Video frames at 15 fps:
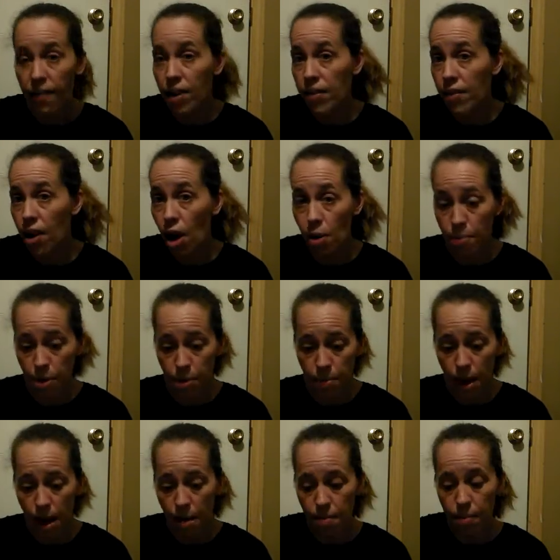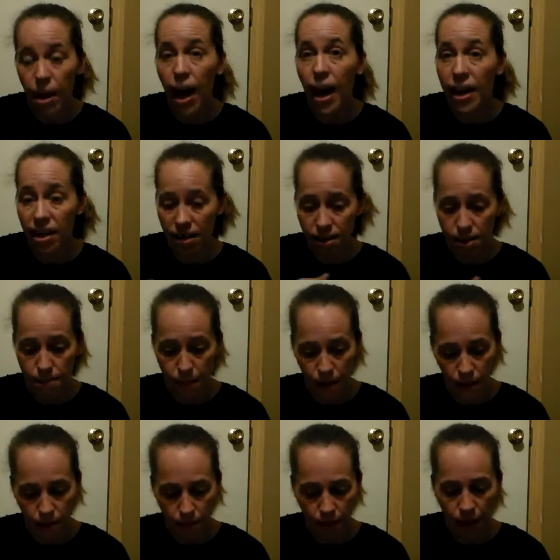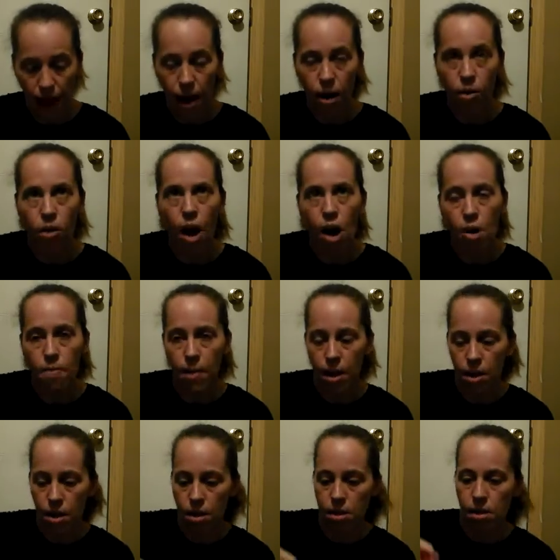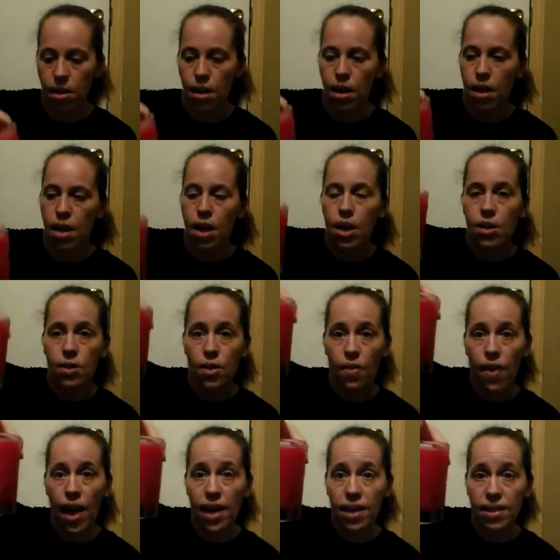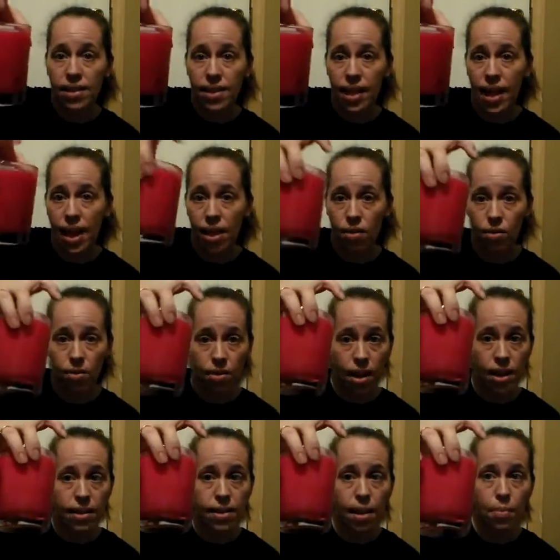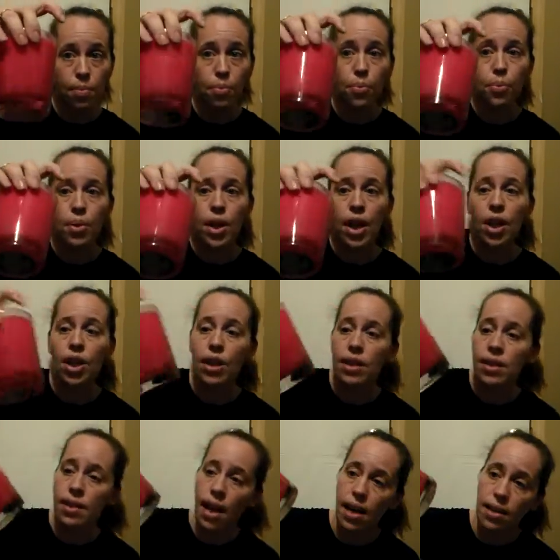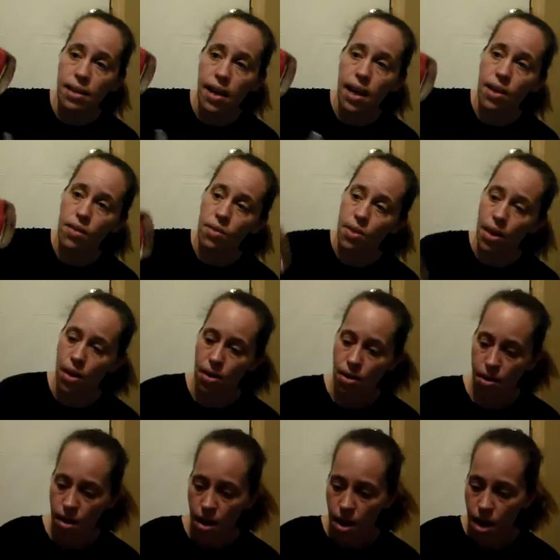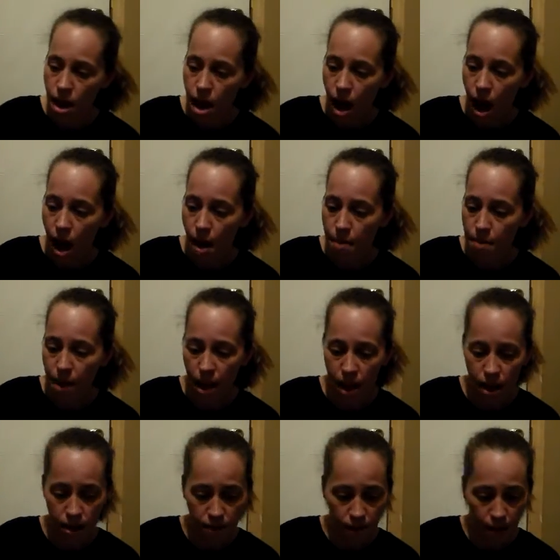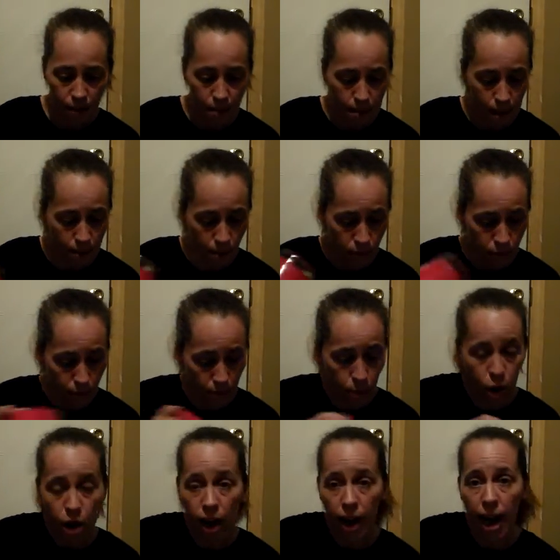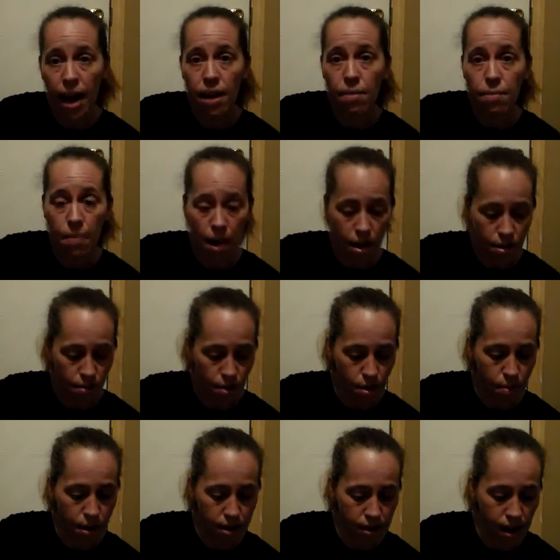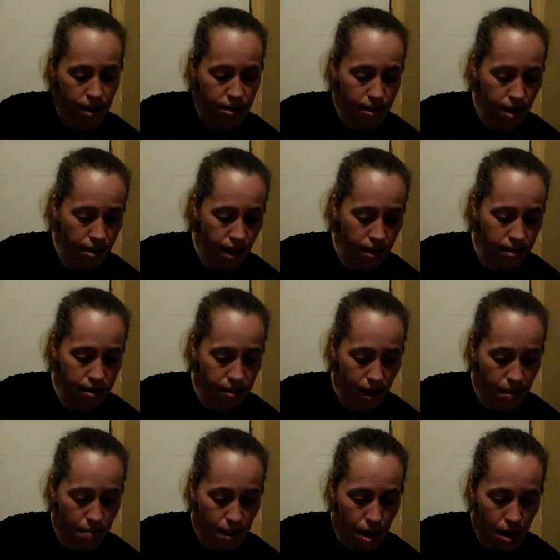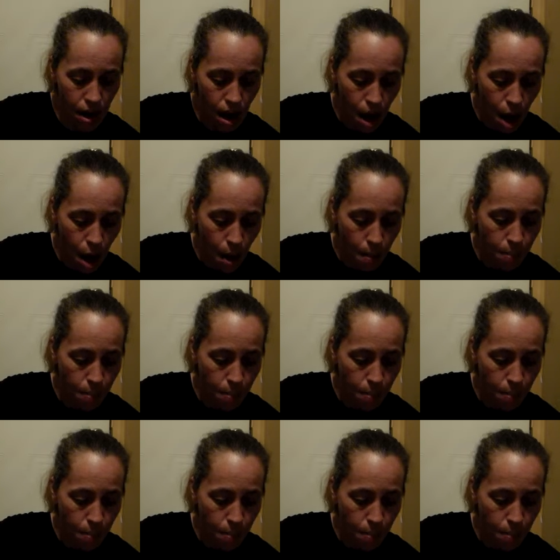I haven't even opened them yet, but I can smell it without, oh my goodness. So that is the candle. That's a pretty good size candle there. Um, and if I remember from looking at them, I don't know what size that they sent me,